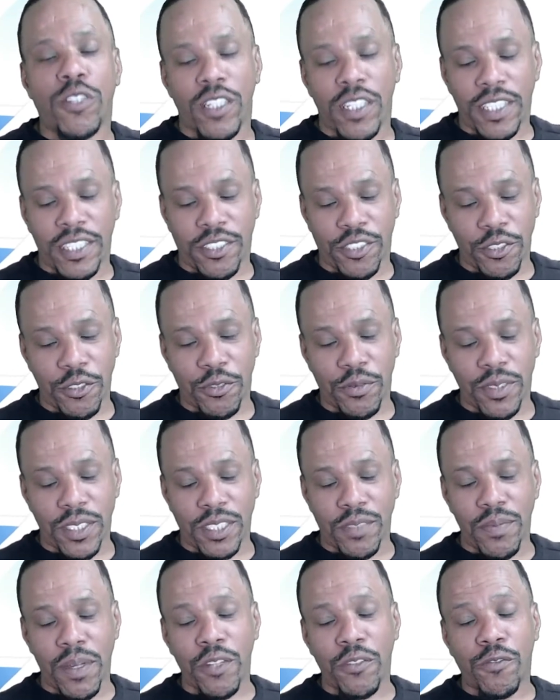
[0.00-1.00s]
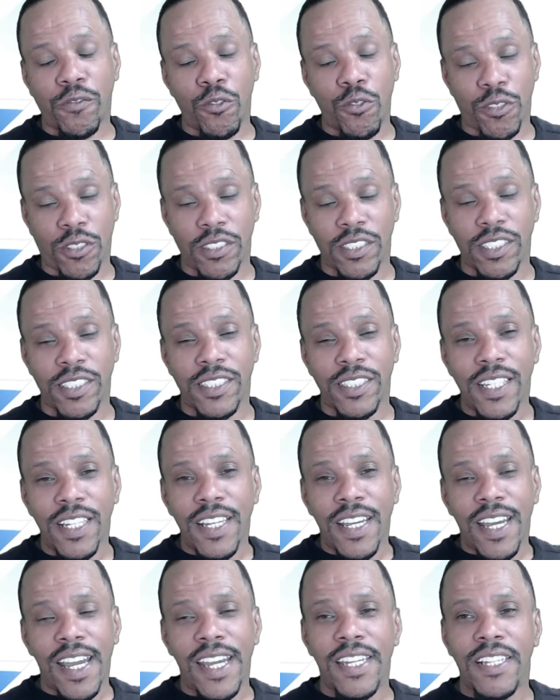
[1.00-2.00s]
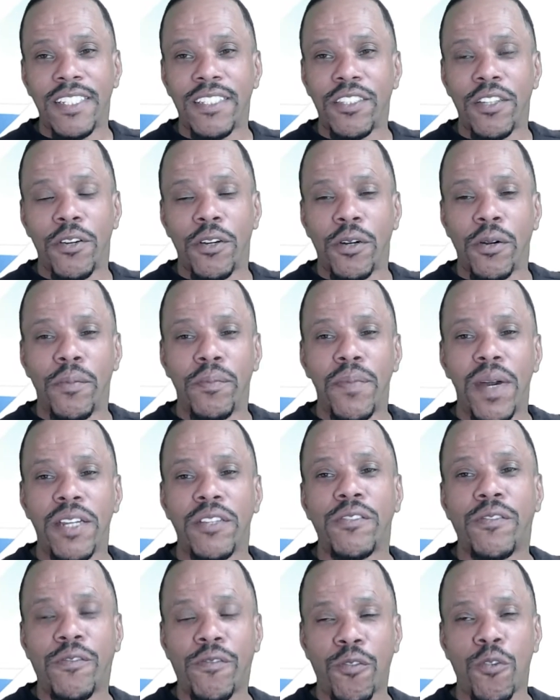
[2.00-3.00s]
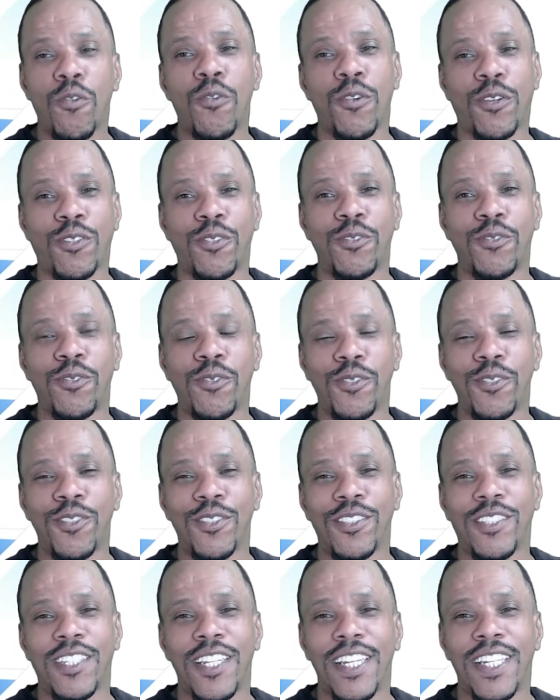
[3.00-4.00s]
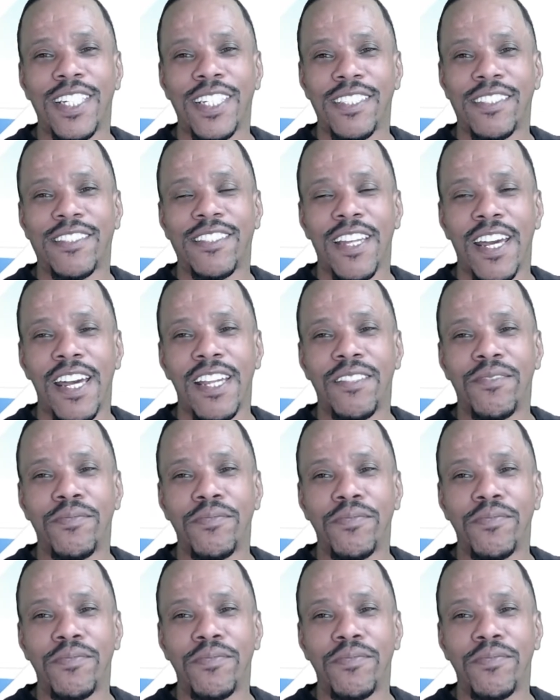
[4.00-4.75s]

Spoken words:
excuse me, it's metaphorically. And the metaphorical thing is that